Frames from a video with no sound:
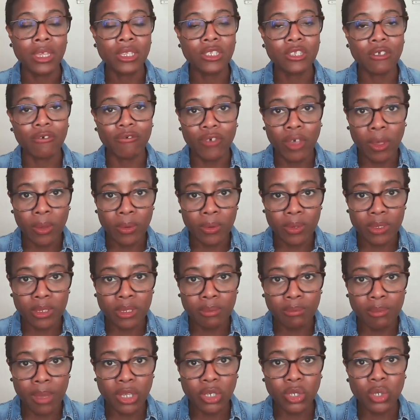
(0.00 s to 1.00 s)
So
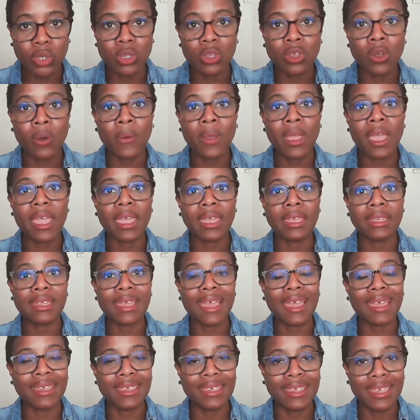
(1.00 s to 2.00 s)
folks, make sure you go
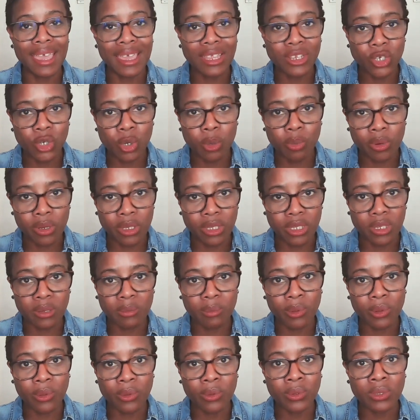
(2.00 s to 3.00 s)
ahead and get your
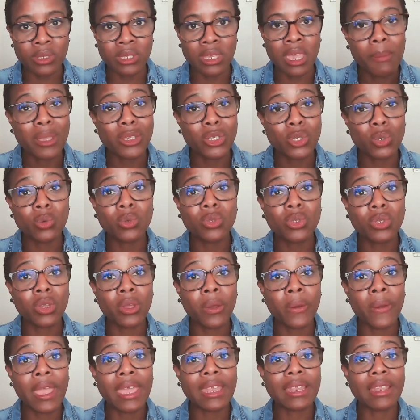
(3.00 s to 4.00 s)
principles. Make sure you also
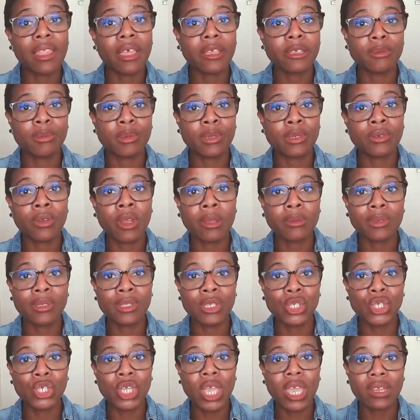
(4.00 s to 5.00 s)
go ahead and like and subscribe to
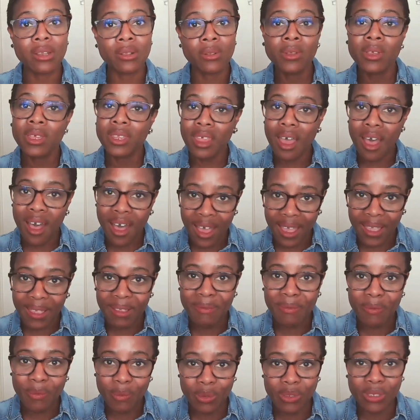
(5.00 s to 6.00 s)
this channel, and
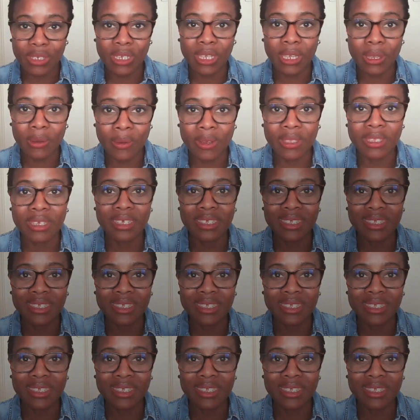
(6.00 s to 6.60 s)
I will see you on the